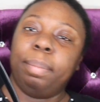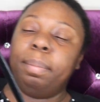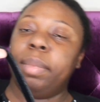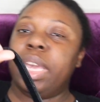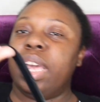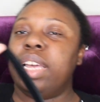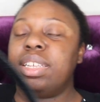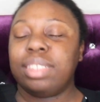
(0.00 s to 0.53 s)

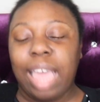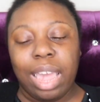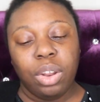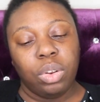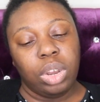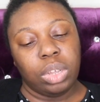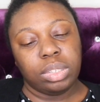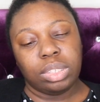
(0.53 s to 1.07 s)
because I
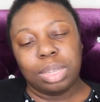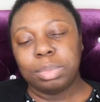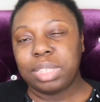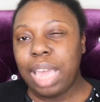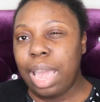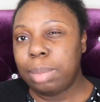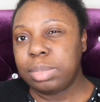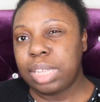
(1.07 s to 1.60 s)
don't know,
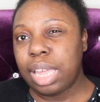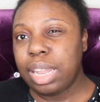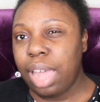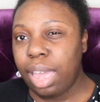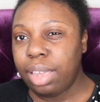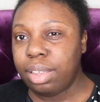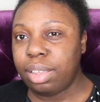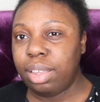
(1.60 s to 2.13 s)
sometimes I
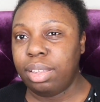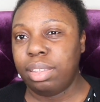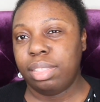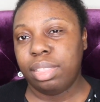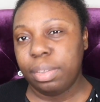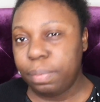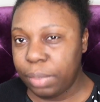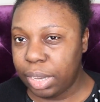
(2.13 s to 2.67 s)
like
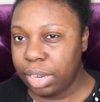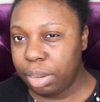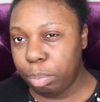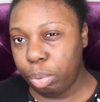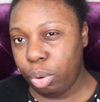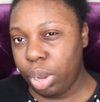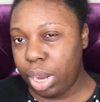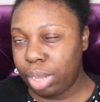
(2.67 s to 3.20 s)
the Fendi
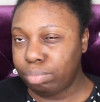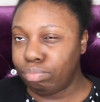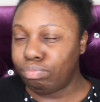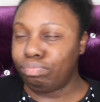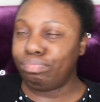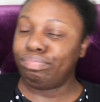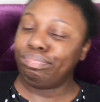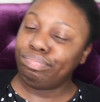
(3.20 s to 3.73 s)
print,
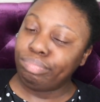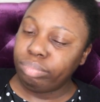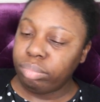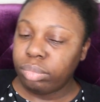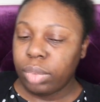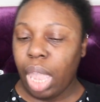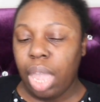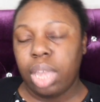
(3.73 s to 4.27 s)

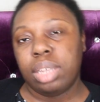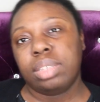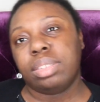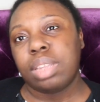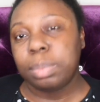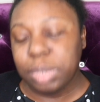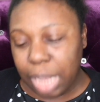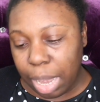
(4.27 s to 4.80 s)

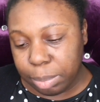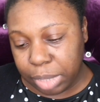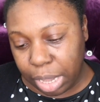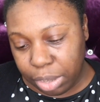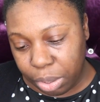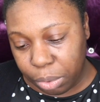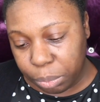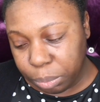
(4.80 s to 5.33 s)
sometimes I
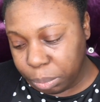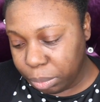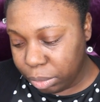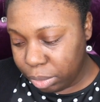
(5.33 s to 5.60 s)
don't.